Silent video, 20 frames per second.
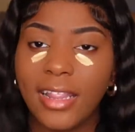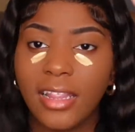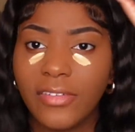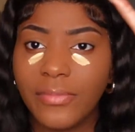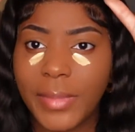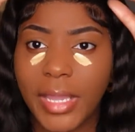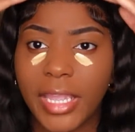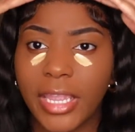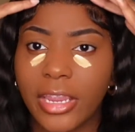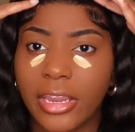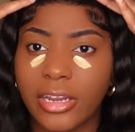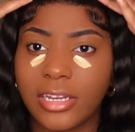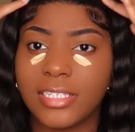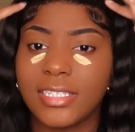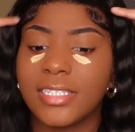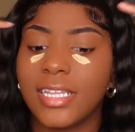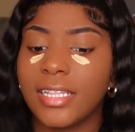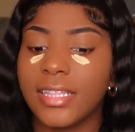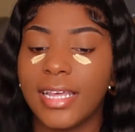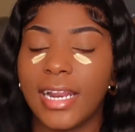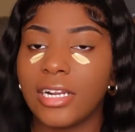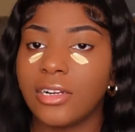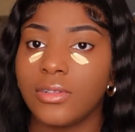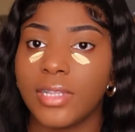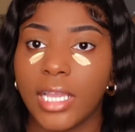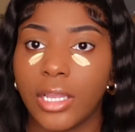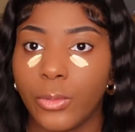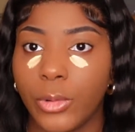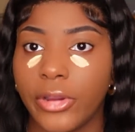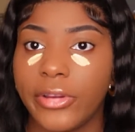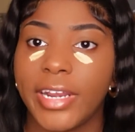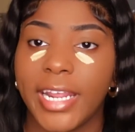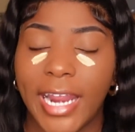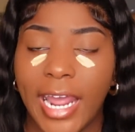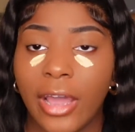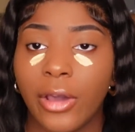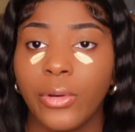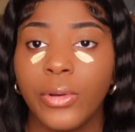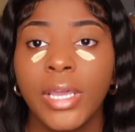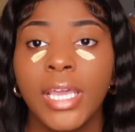love my hair it's not that I don't like wearing it
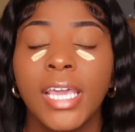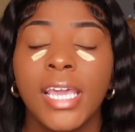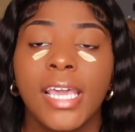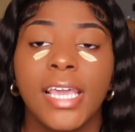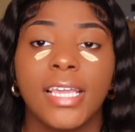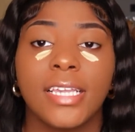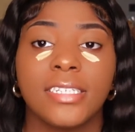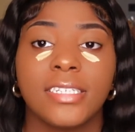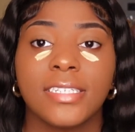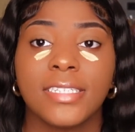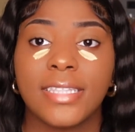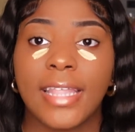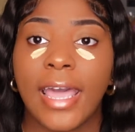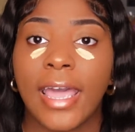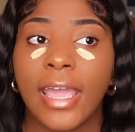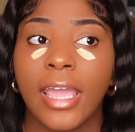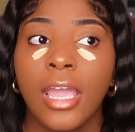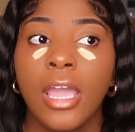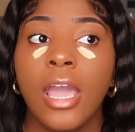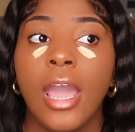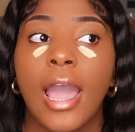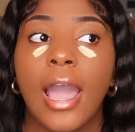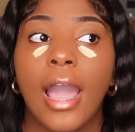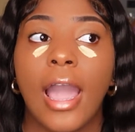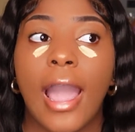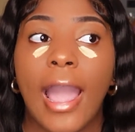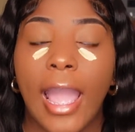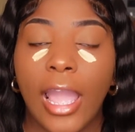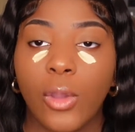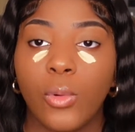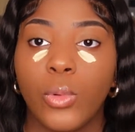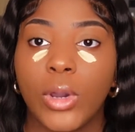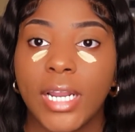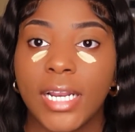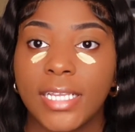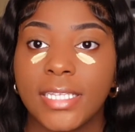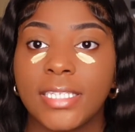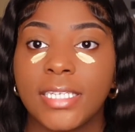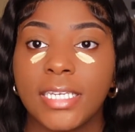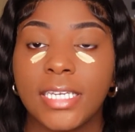out it's just that I
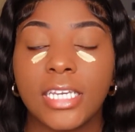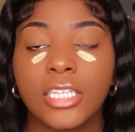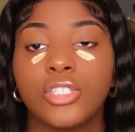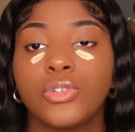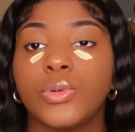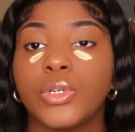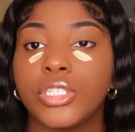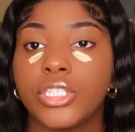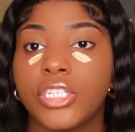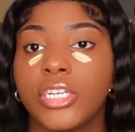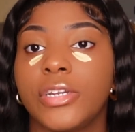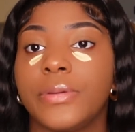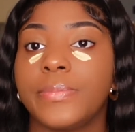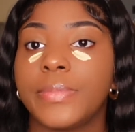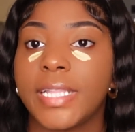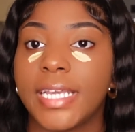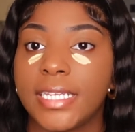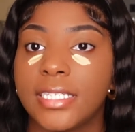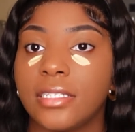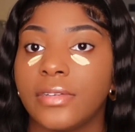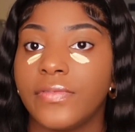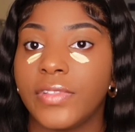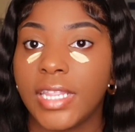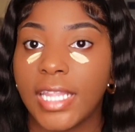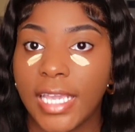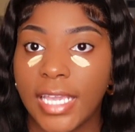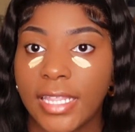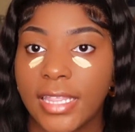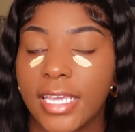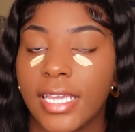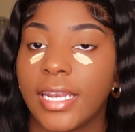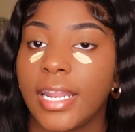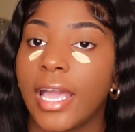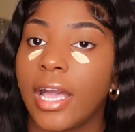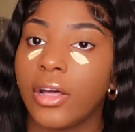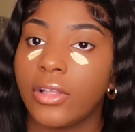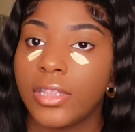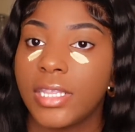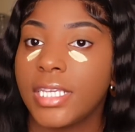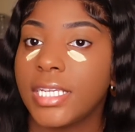wanted to get to a certain place of length and
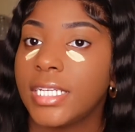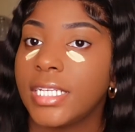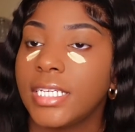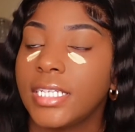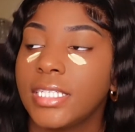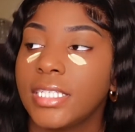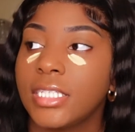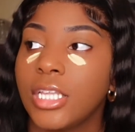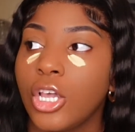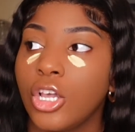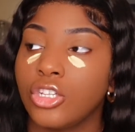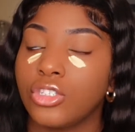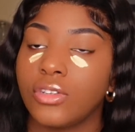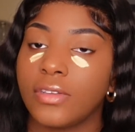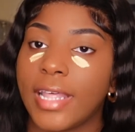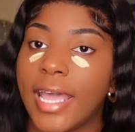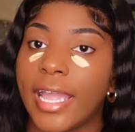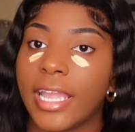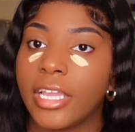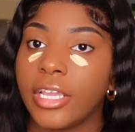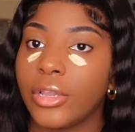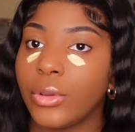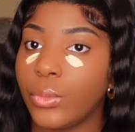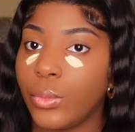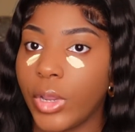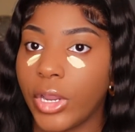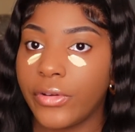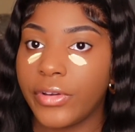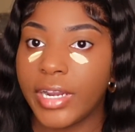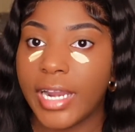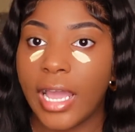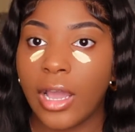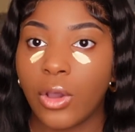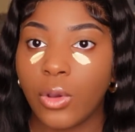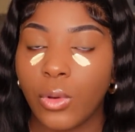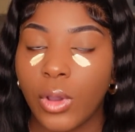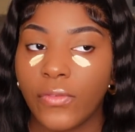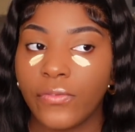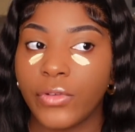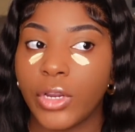healthiness so that I could wear it
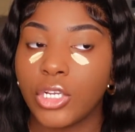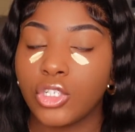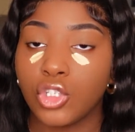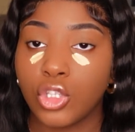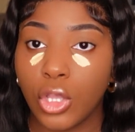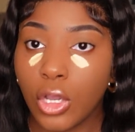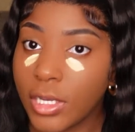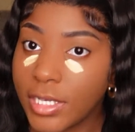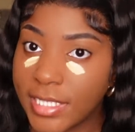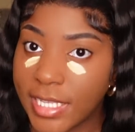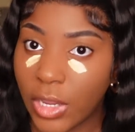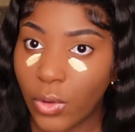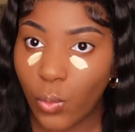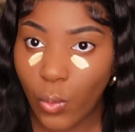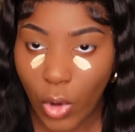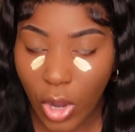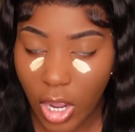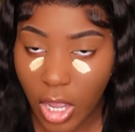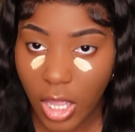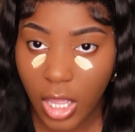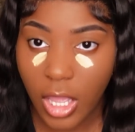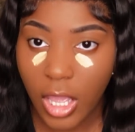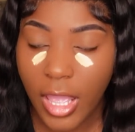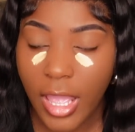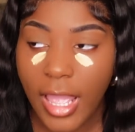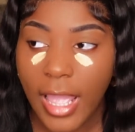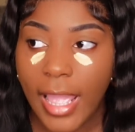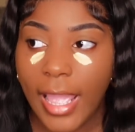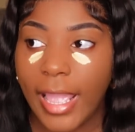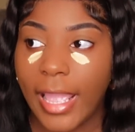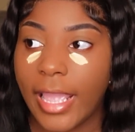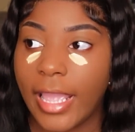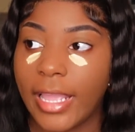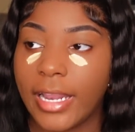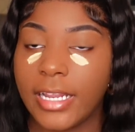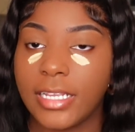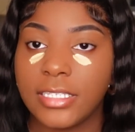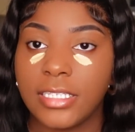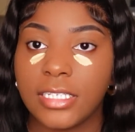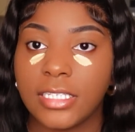out for as long as I want
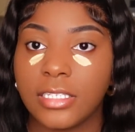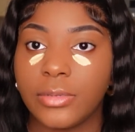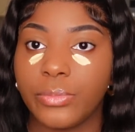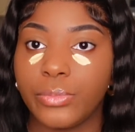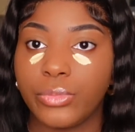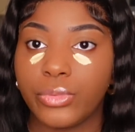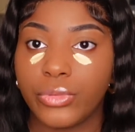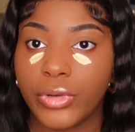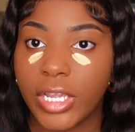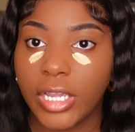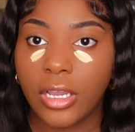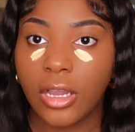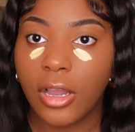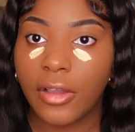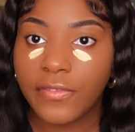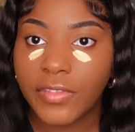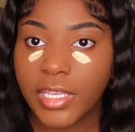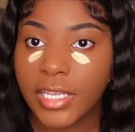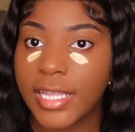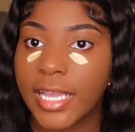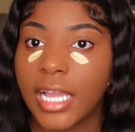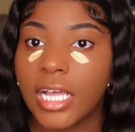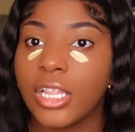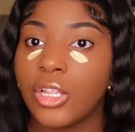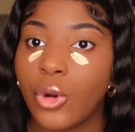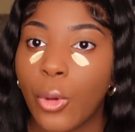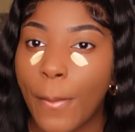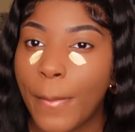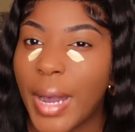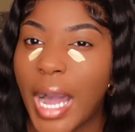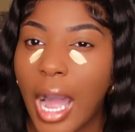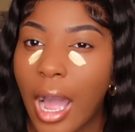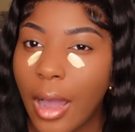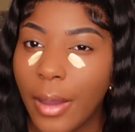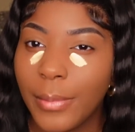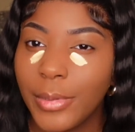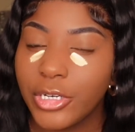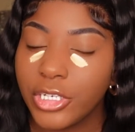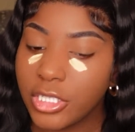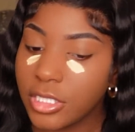and it doesn't break off to like a little
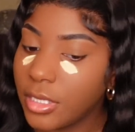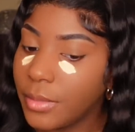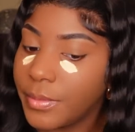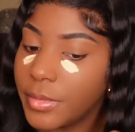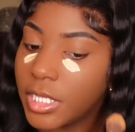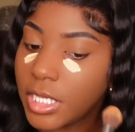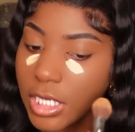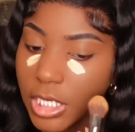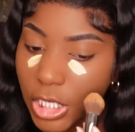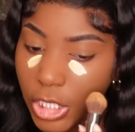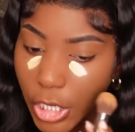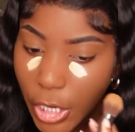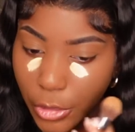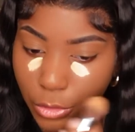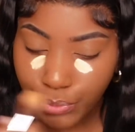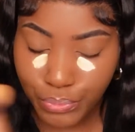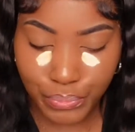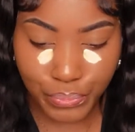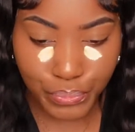bob or something, you know?